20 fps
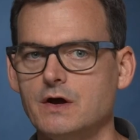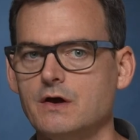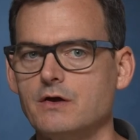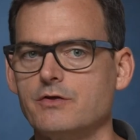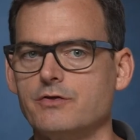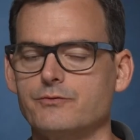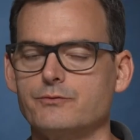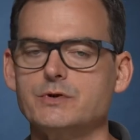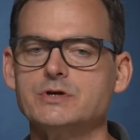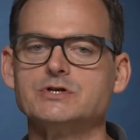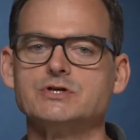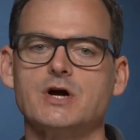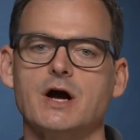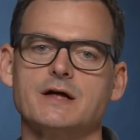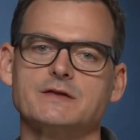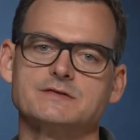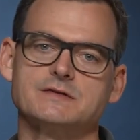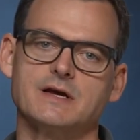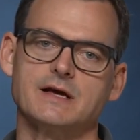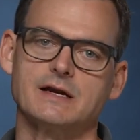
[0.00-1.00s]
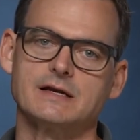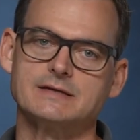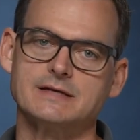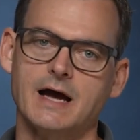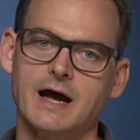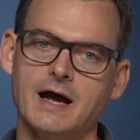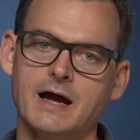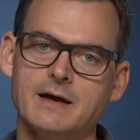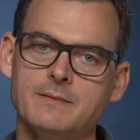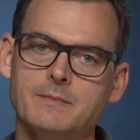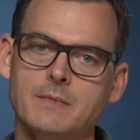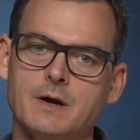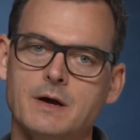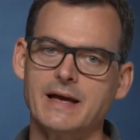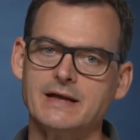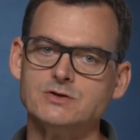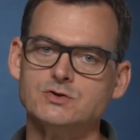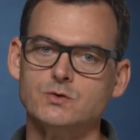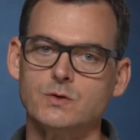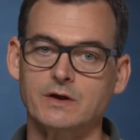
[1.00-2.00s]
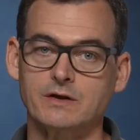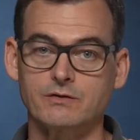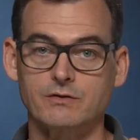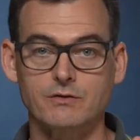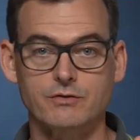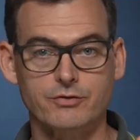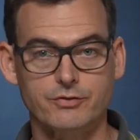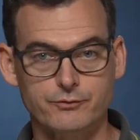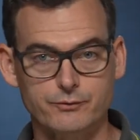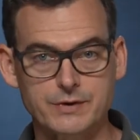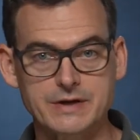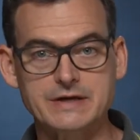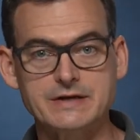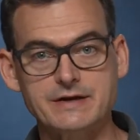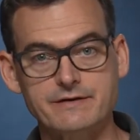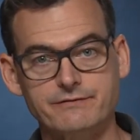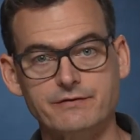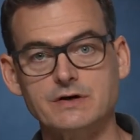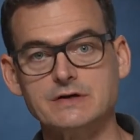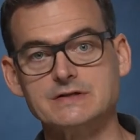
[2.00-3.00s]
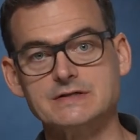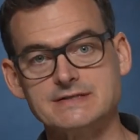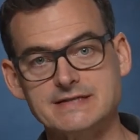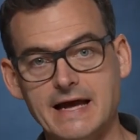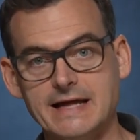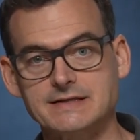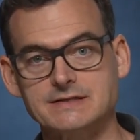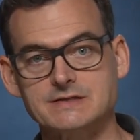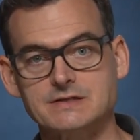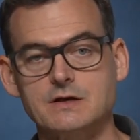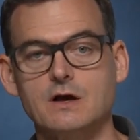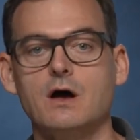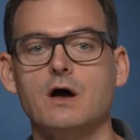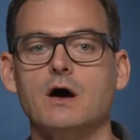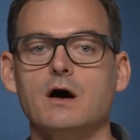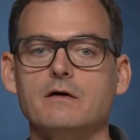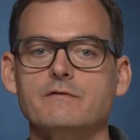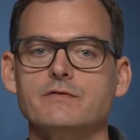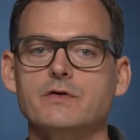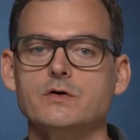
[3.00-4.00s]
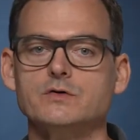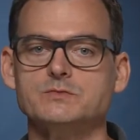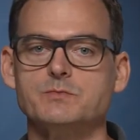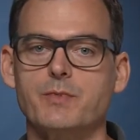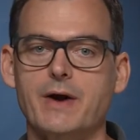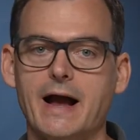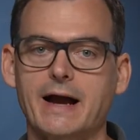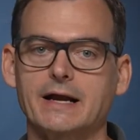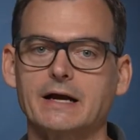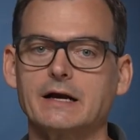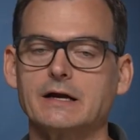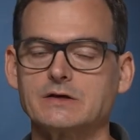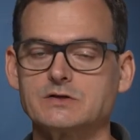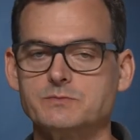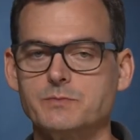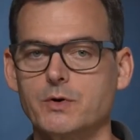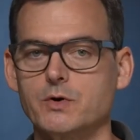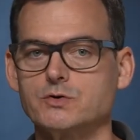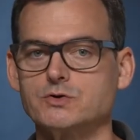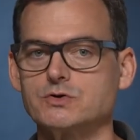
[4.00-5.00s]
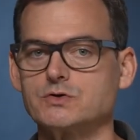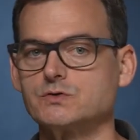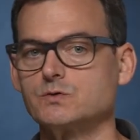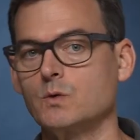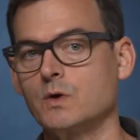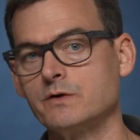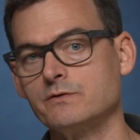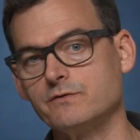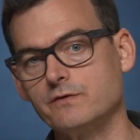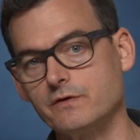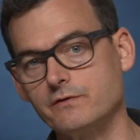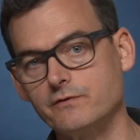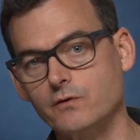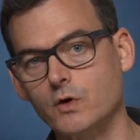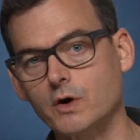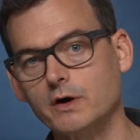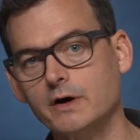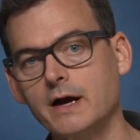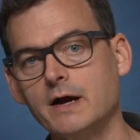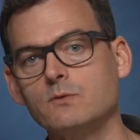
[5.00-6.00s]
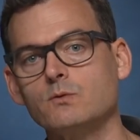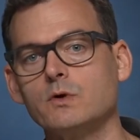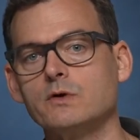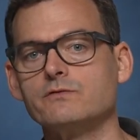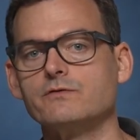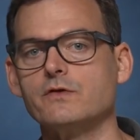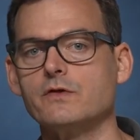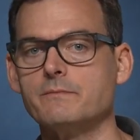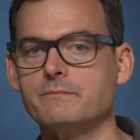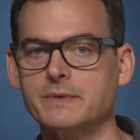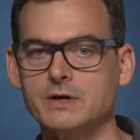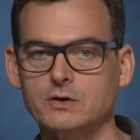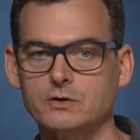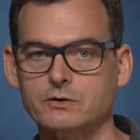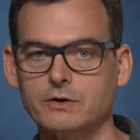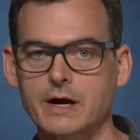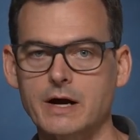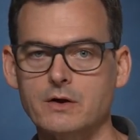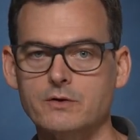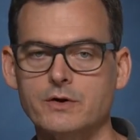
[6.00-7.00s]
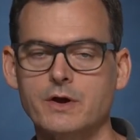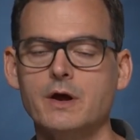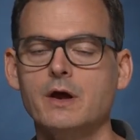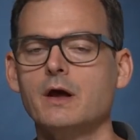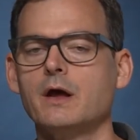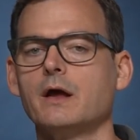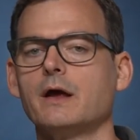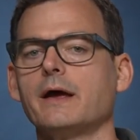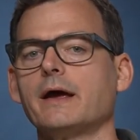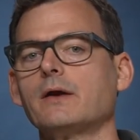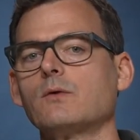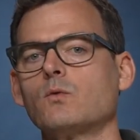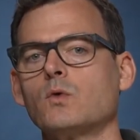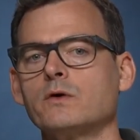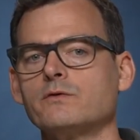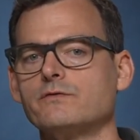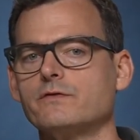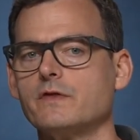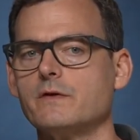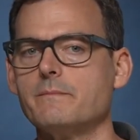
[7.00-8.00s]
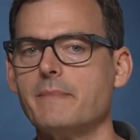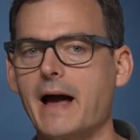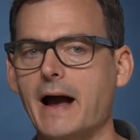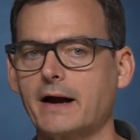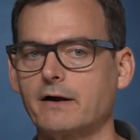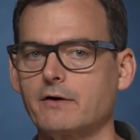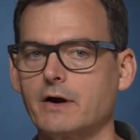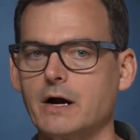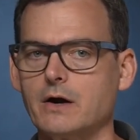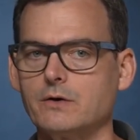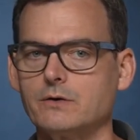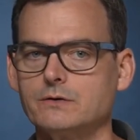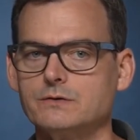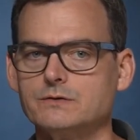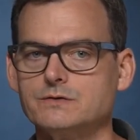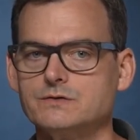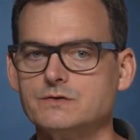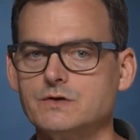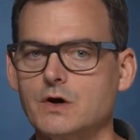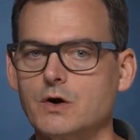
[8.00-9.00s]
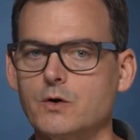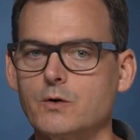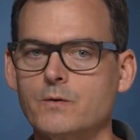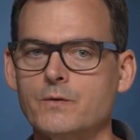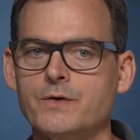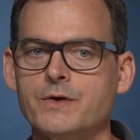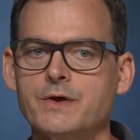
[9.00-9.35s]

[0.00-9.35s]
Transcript: 3 shots at a time and doing 3 different sets of those bracketed exposures, one for the foreground, one for the middle ground, and one for the background. So